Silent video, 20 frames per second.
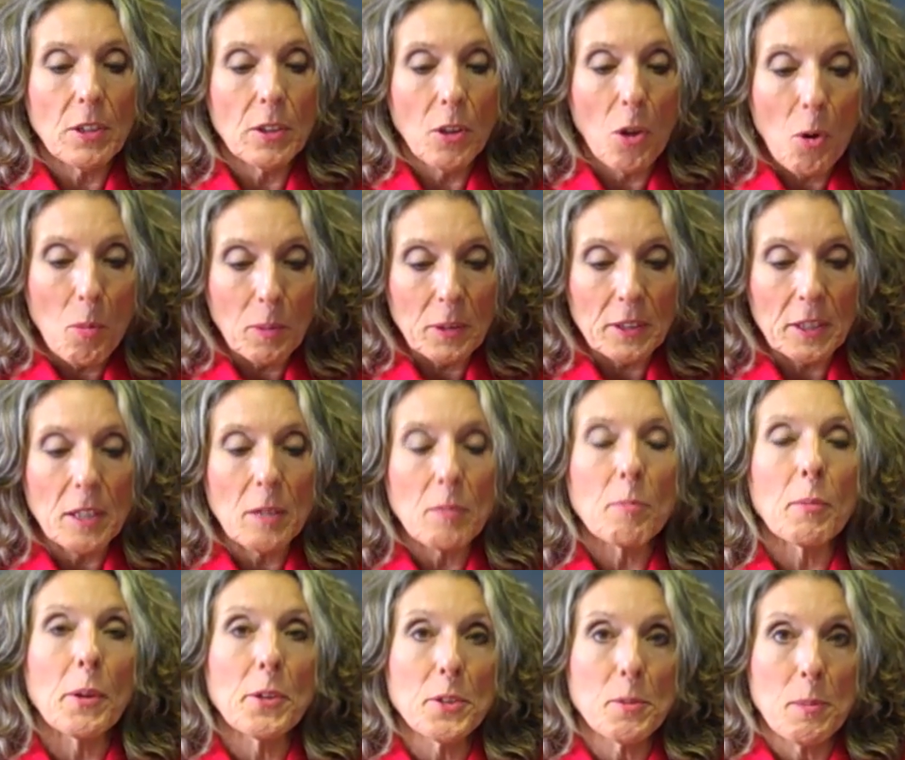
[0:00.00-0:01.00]

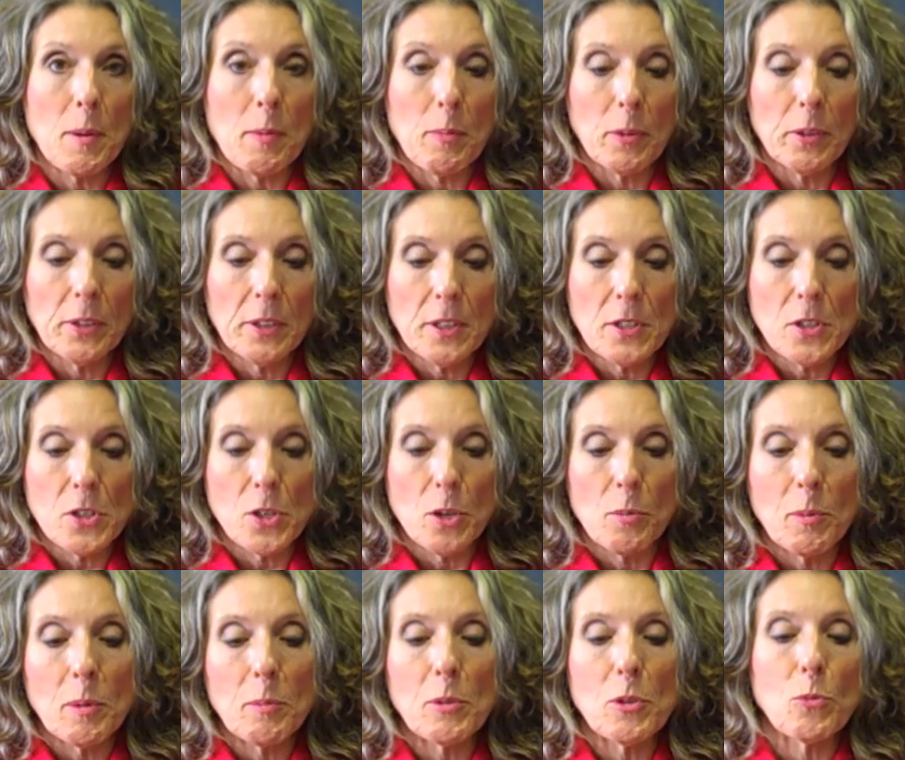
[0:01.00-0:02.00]
Globally, most people are
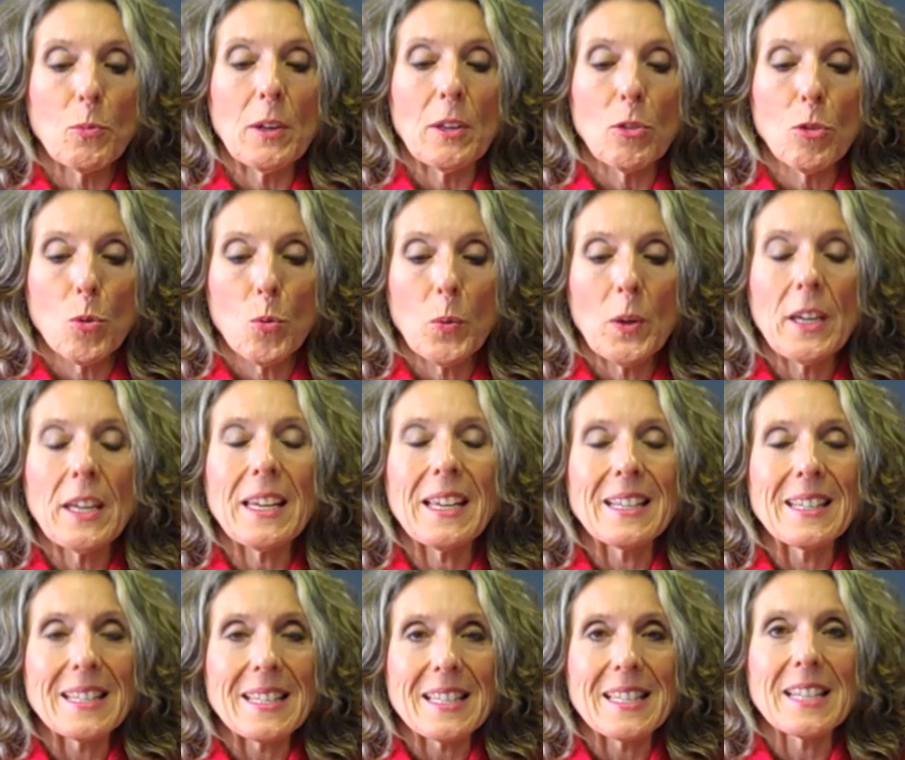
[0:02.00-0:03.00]
consuming between three
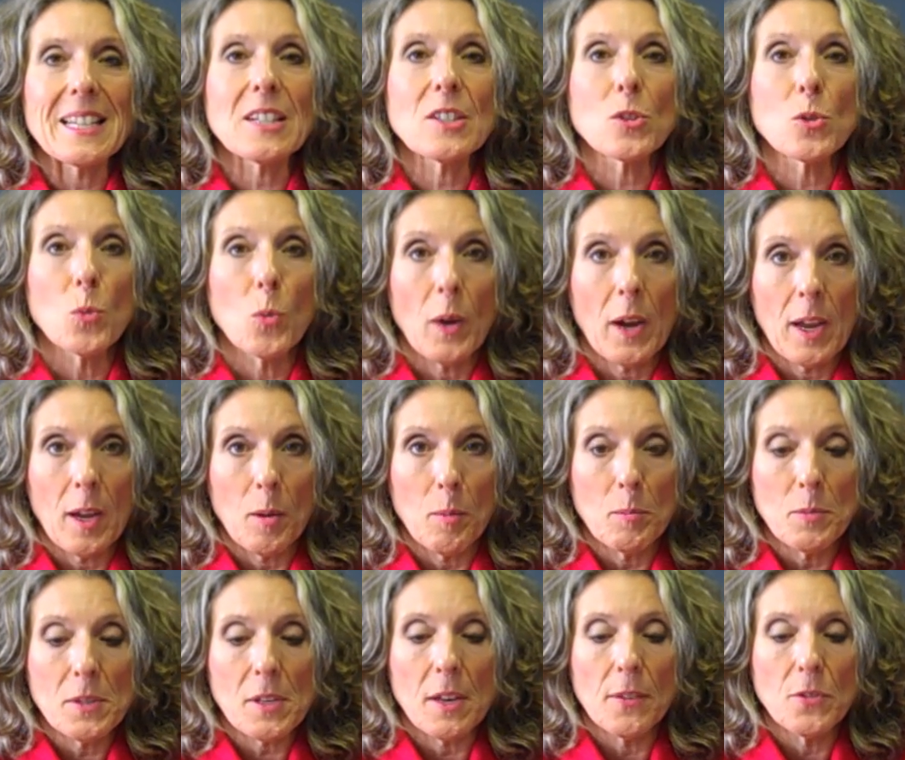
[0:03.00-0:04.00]
and six
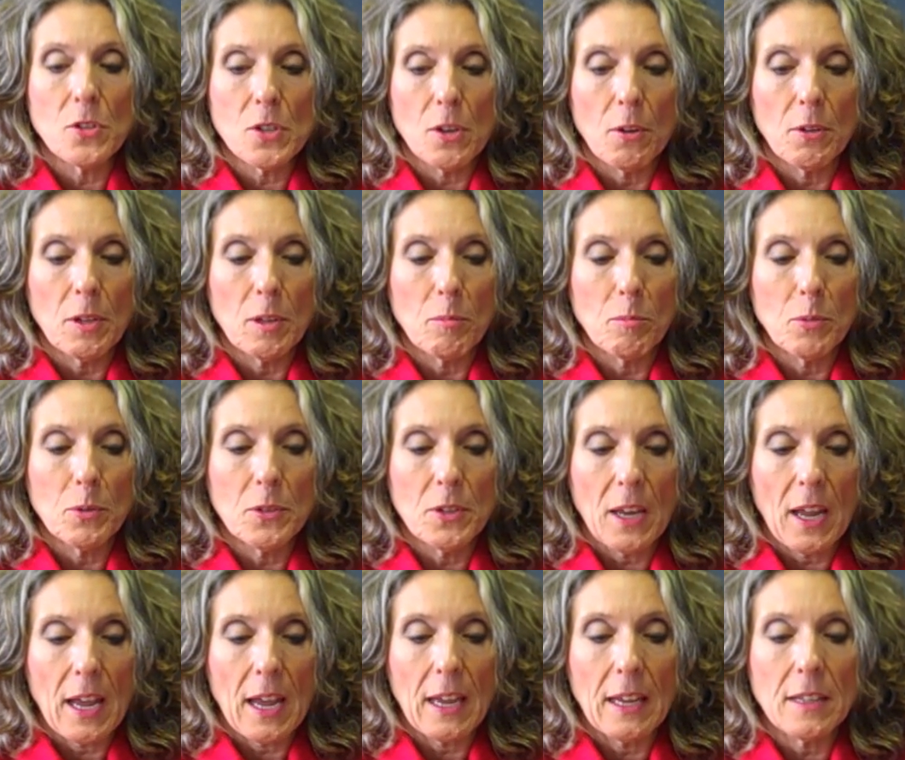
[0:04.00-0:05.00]
grams of sodium per
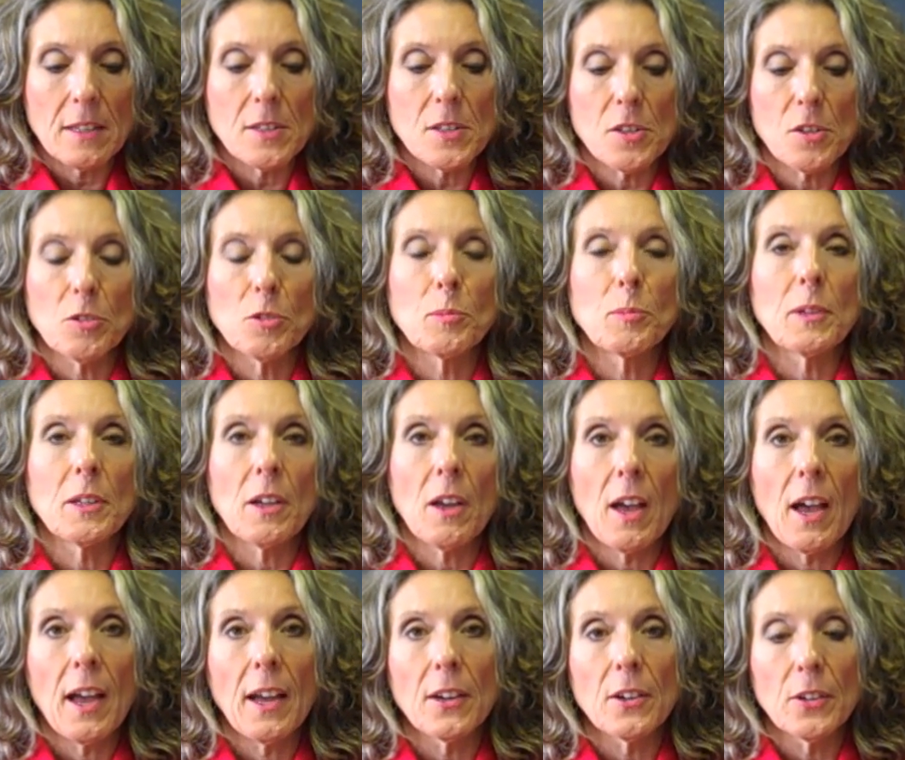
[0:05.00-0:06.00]
day, considerably
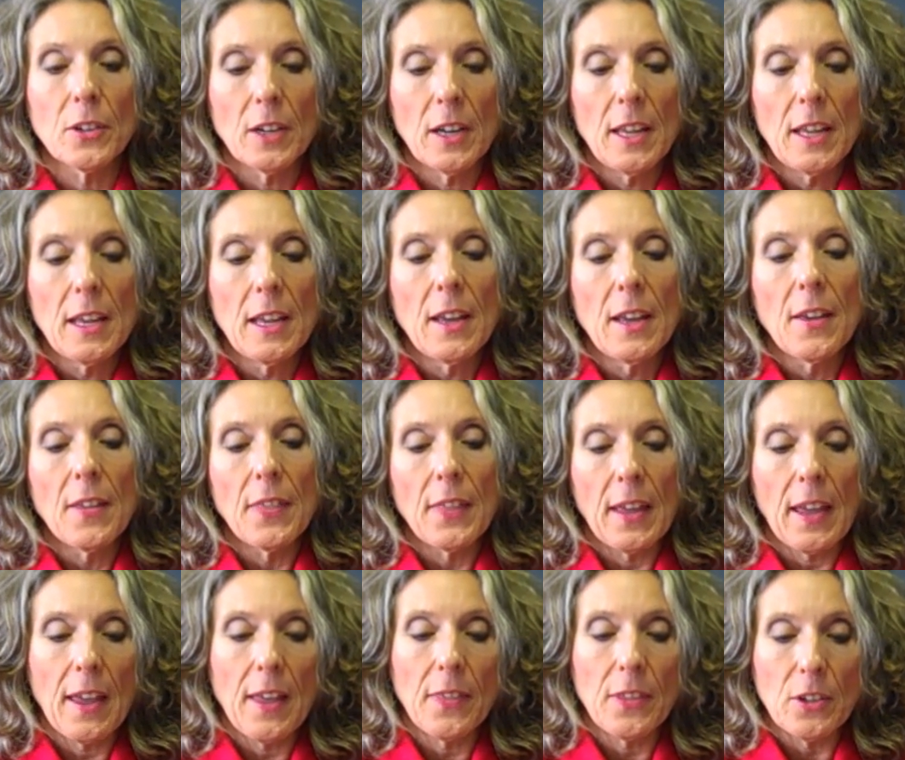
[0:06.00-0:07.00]
higher
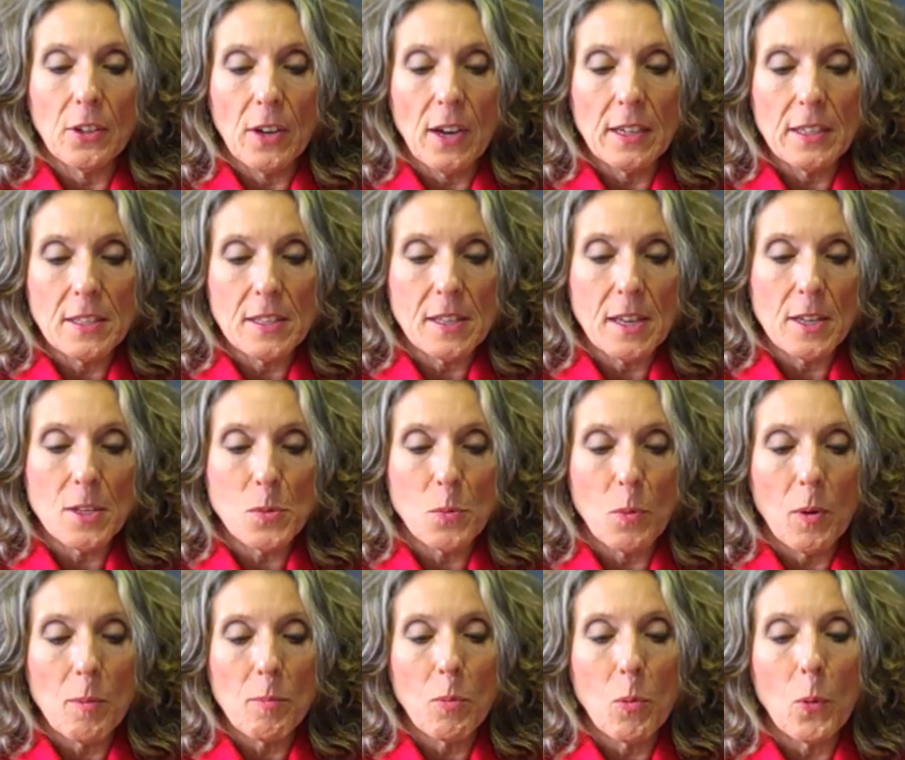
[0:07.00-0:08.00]
than the United States
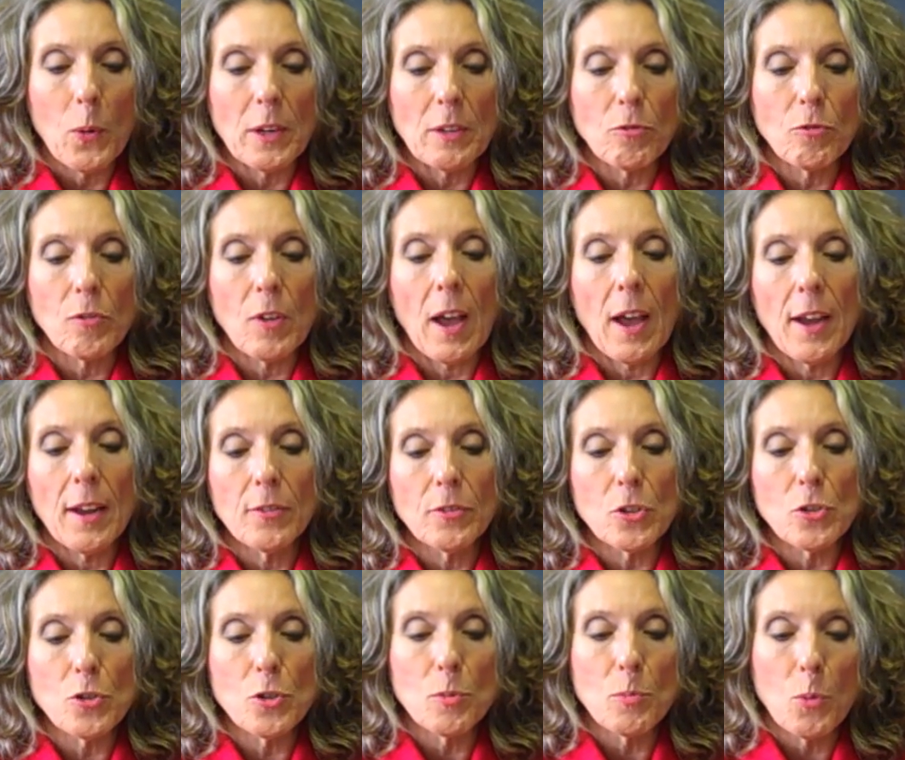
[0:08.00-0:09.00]
one point five
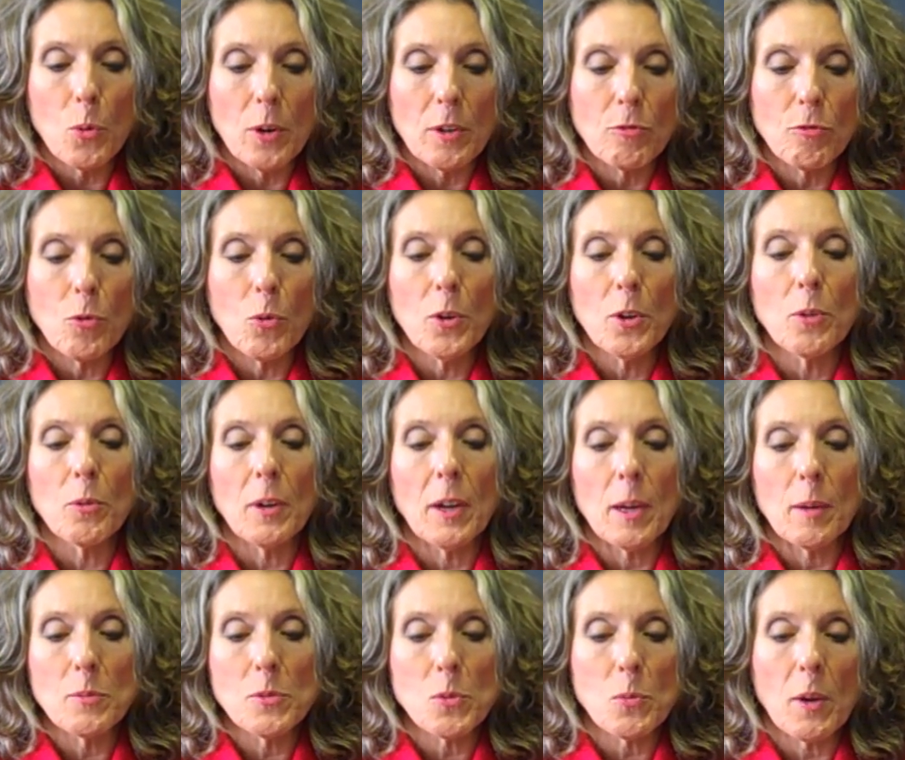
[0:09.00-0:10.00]
to two point four
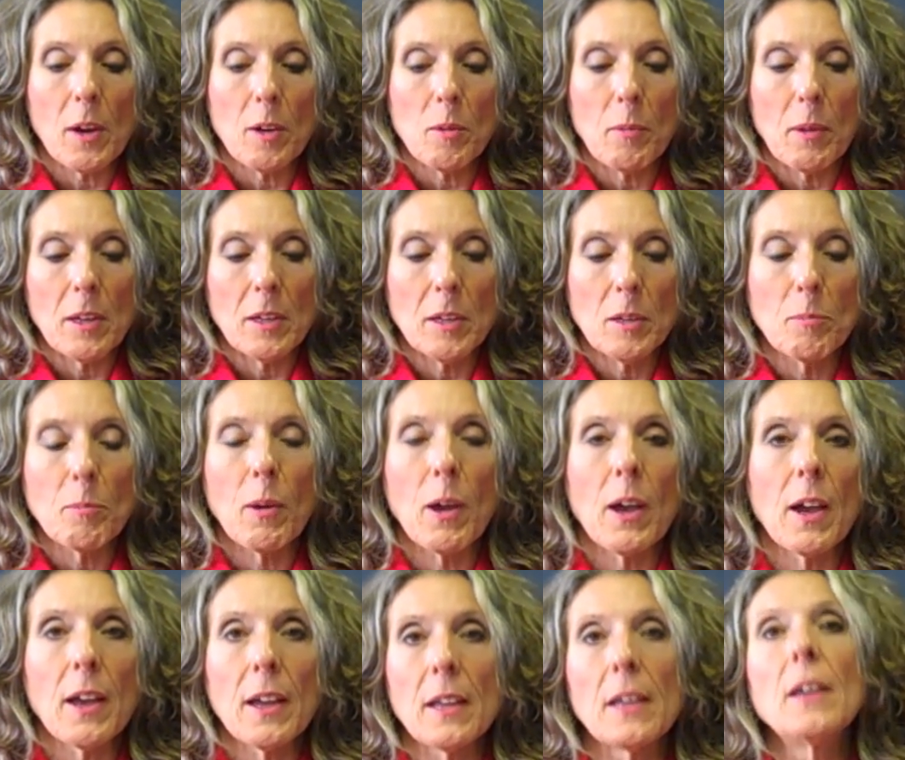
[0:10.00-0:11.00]
grams recommended
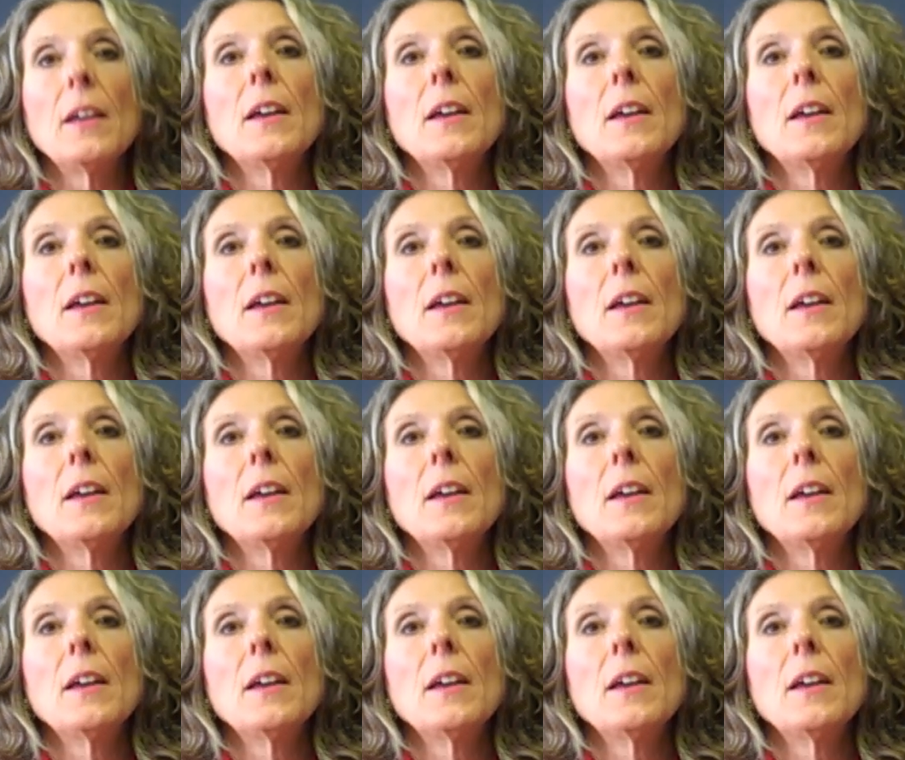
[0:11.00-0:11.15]
by